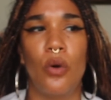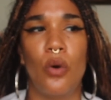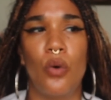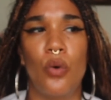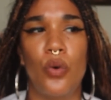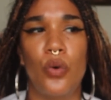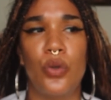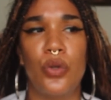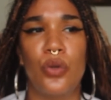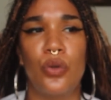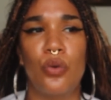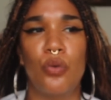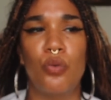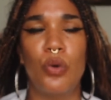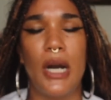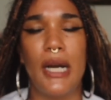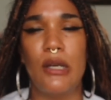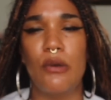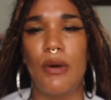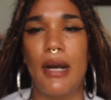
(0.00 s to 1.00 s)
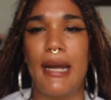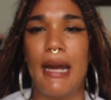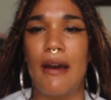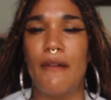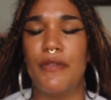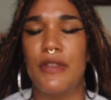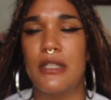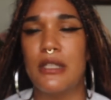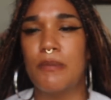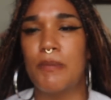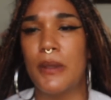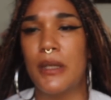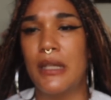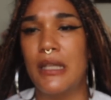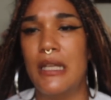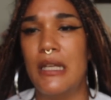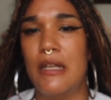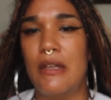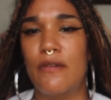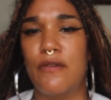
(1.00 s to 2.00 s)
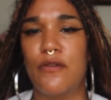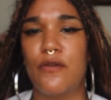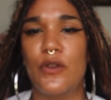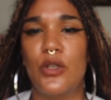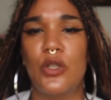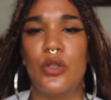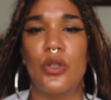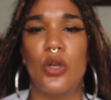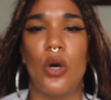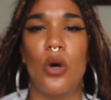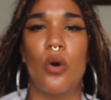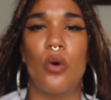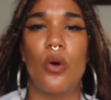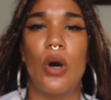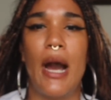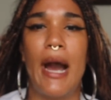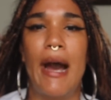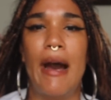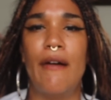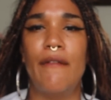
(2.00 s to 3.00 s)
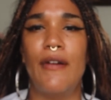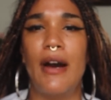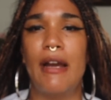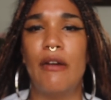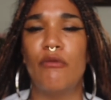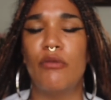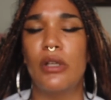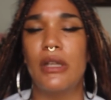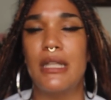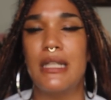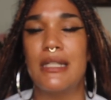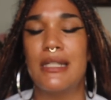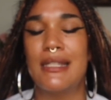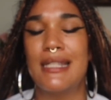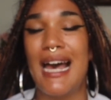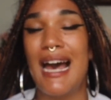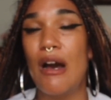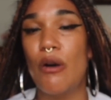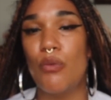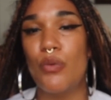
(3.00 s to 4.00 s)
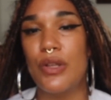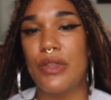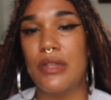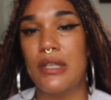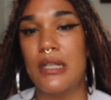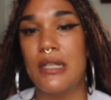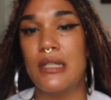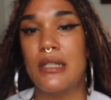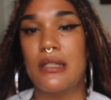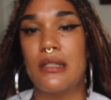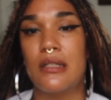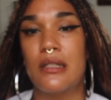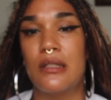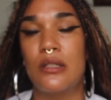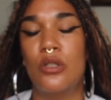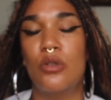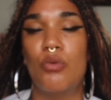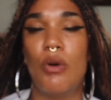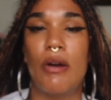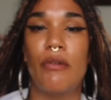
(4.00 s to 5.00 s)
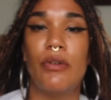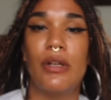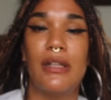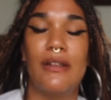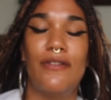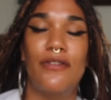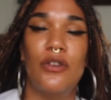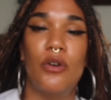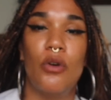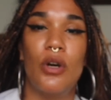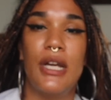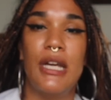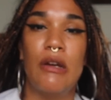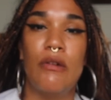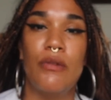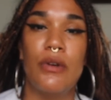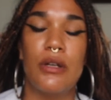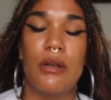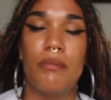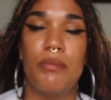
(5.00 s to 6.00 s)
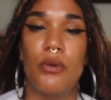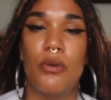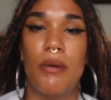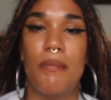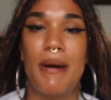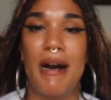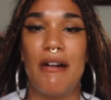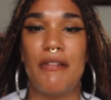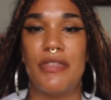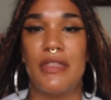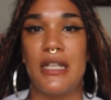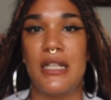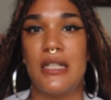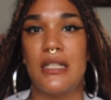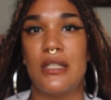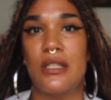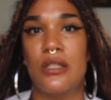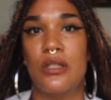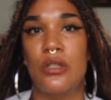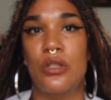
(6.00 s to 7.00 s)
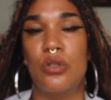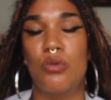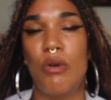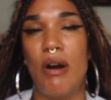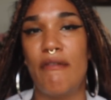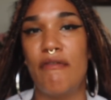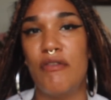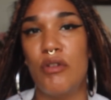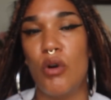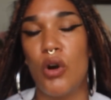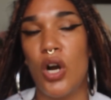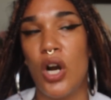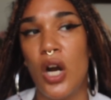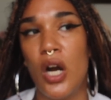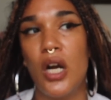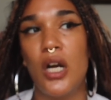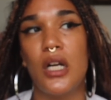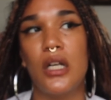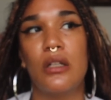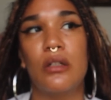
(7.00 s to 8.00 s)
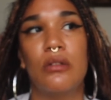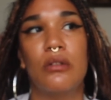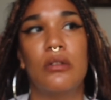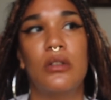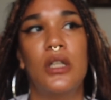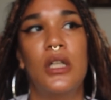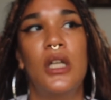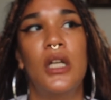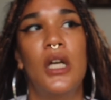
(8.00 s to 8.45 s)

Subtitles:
You know, why do I have this belief? You know, have I really sat with this? Do I really feel irritable about this? Do I feel hurt?